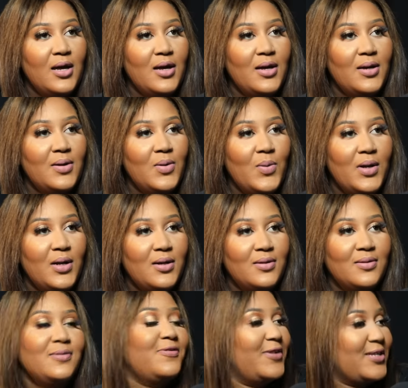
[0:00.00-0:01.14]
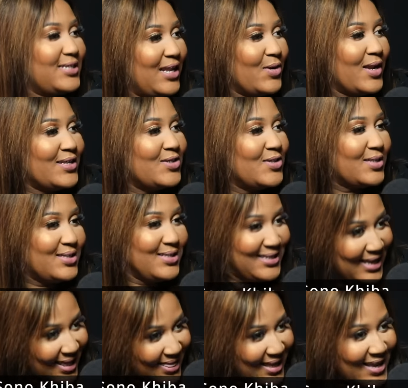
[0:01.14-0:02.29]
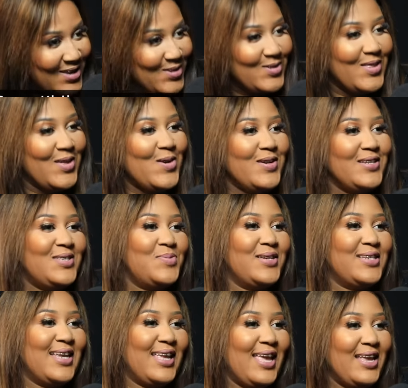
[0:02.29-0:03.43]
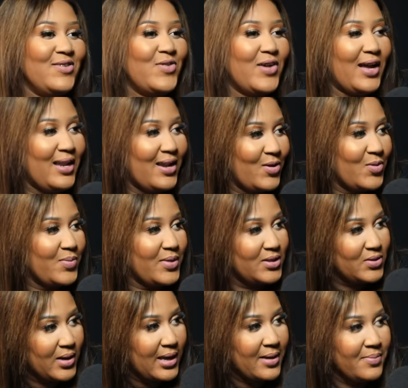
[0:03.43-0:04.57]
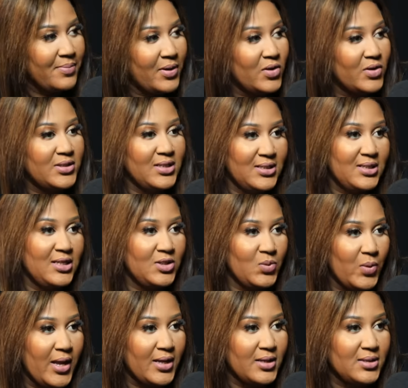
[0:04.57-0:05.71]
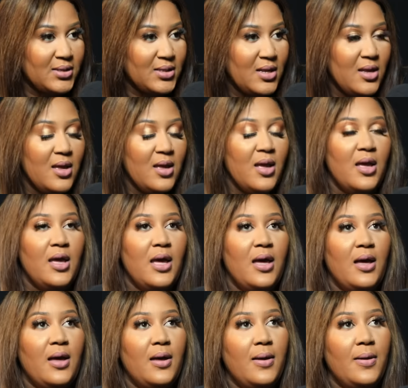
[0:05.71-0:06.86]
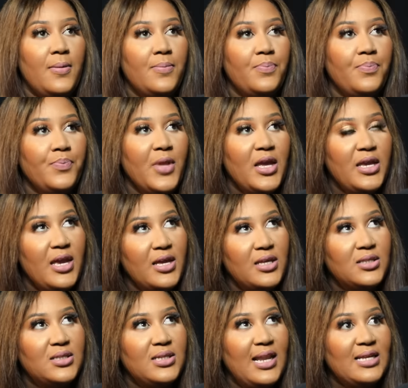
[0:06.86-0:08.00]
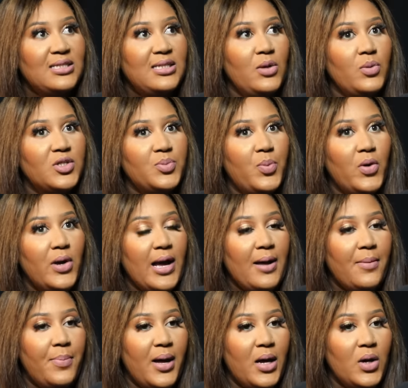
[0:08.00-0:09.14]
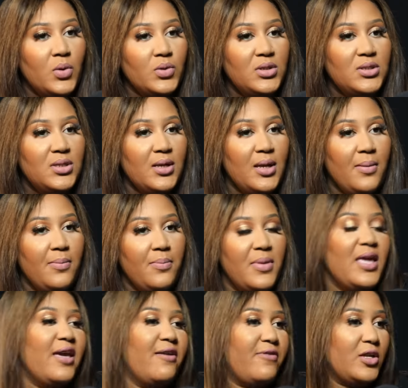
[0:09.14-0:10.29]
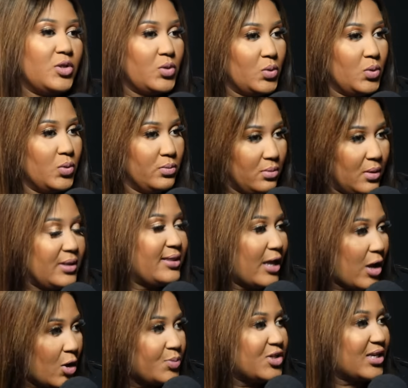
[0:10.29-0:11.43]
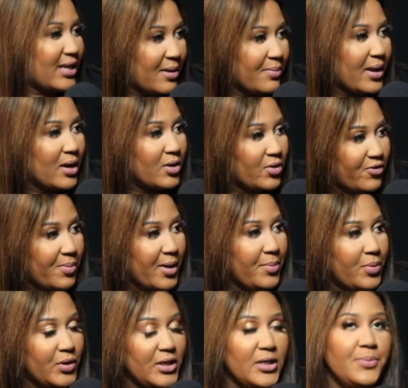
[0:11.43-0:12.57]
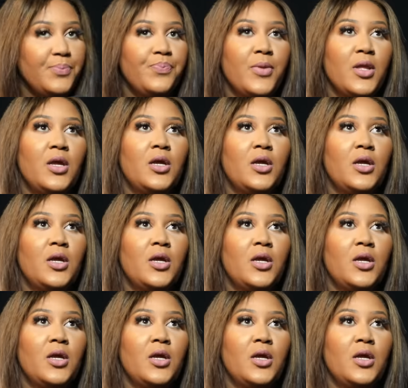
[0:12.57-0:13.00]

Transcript: Well, firstly, I would like to say thank you to the Holy Spirit again for allowing me to come, because it's His works. Mm. Yes. Lastly, we spoke about me having the object coming out of my body.